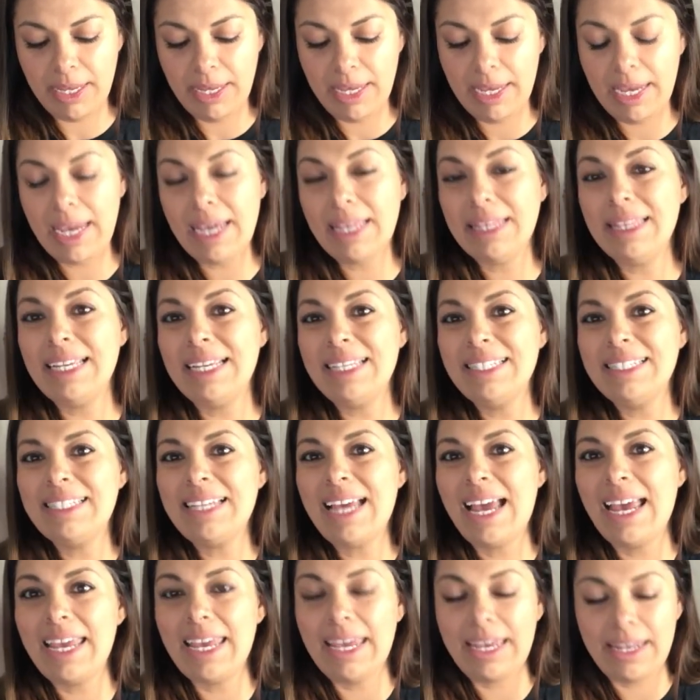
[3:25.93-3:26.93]
and then
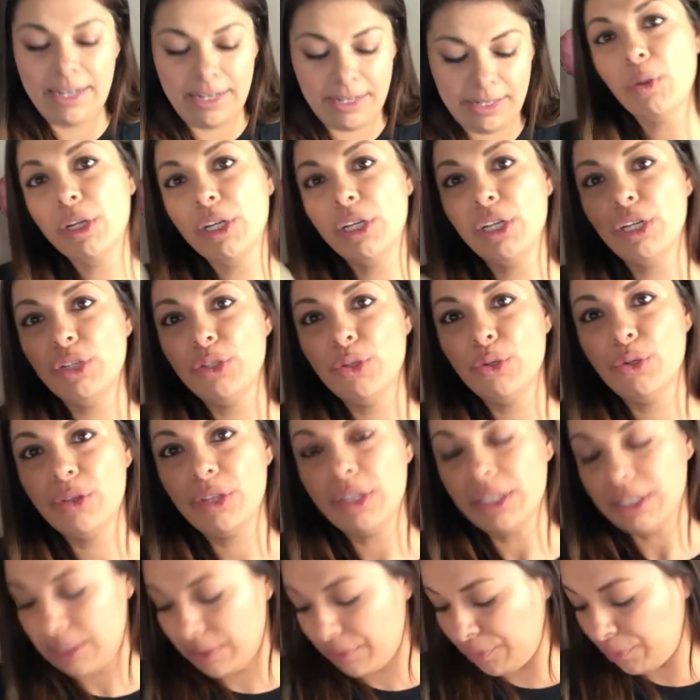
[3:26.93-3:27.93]
tie it. We're gonna do
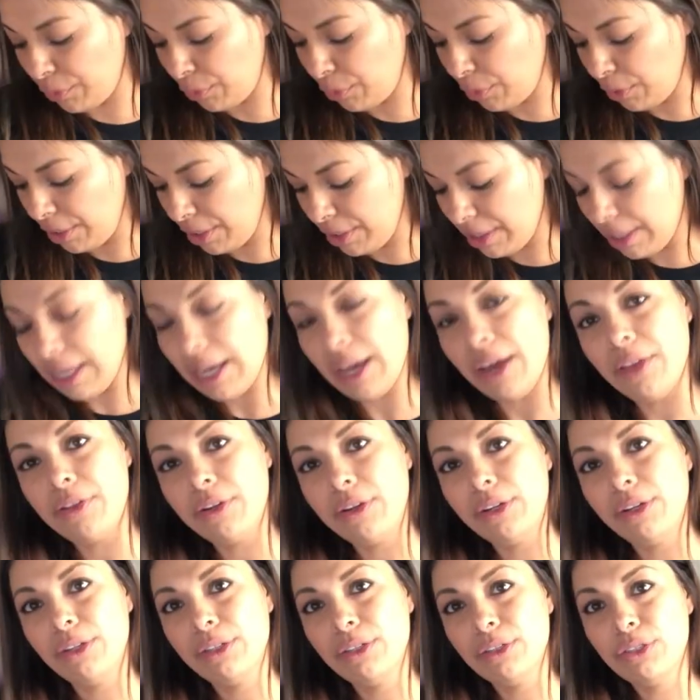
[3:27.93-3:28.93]
this for the
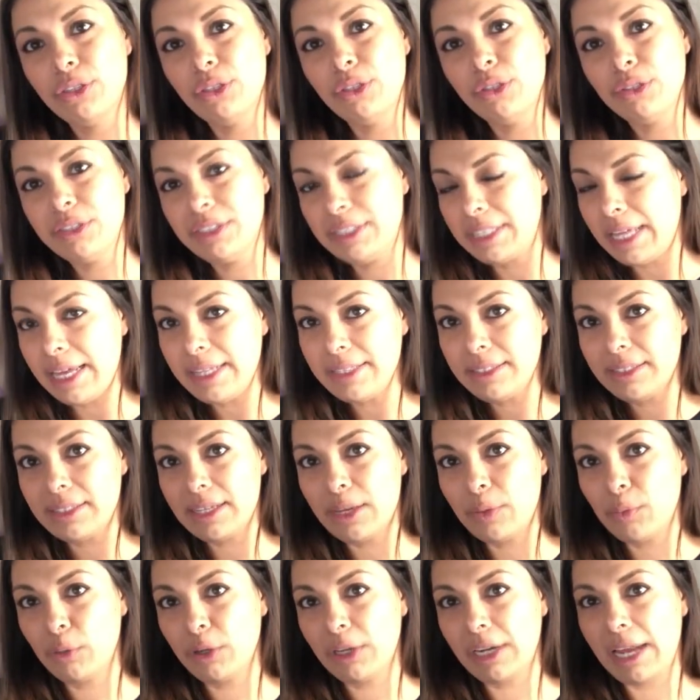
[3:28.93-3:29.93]
other 2 sets,
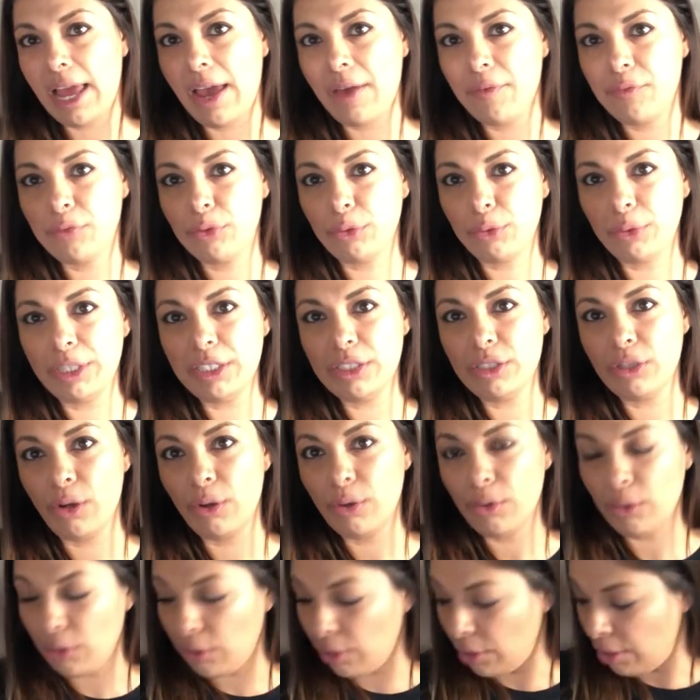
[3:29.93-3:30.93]
and we're gonna have 3
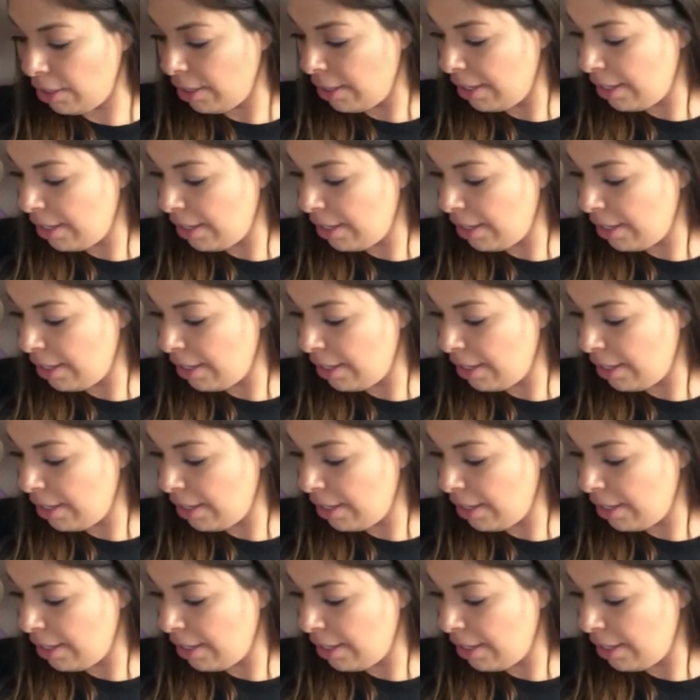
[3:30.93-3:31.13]
total.